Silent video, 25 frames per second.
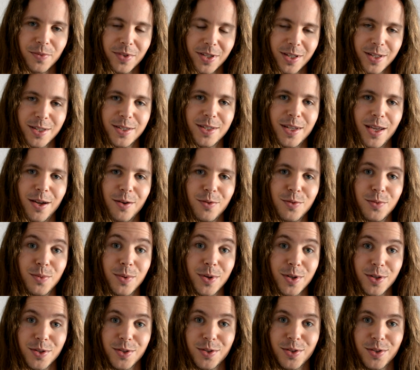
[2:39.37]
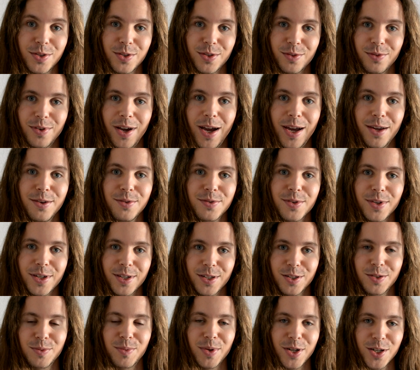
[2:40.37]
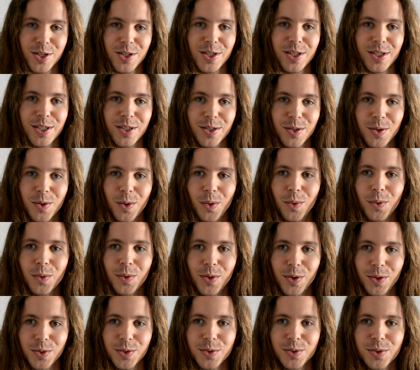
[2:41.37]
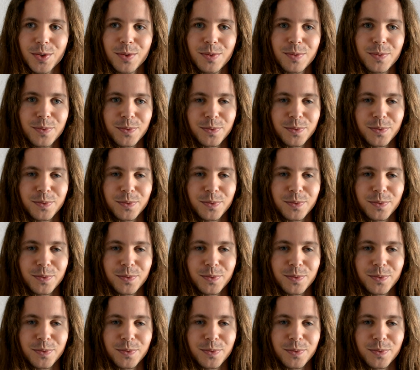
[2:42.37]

itself wants to survive, and especially a cold also.